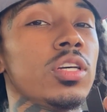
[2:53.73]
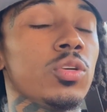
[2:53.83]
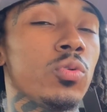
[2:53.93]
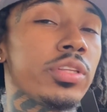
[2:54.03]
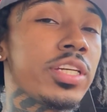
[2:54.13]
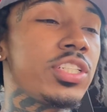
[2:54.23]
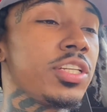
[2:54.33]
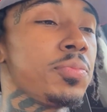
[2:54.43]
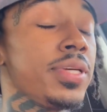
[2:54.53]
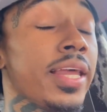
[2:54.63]
You want that shit
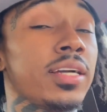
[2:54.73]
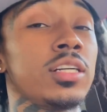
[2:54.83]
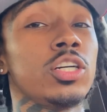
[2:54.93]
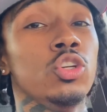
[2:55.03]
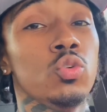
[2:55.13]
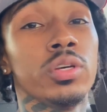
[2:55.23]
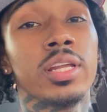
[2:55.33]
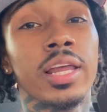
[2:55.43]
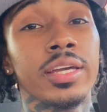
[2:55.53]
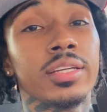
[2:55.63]
to be like a canoe in the
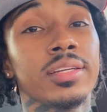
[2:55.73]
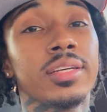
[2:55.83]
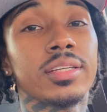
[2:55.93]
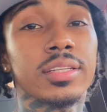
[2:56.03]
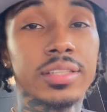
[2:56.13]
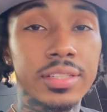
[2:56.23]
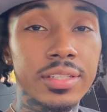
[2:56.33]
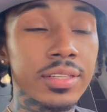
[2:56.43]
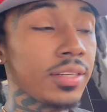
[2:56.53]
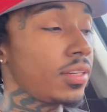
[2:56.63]
lake. You
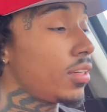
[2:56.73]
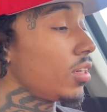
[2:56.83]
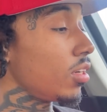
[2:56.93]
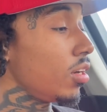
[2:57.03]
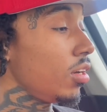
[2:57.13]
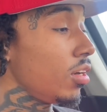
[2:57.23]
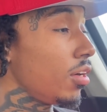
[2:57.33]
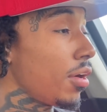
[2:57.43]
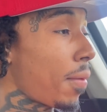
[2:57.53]
dig? You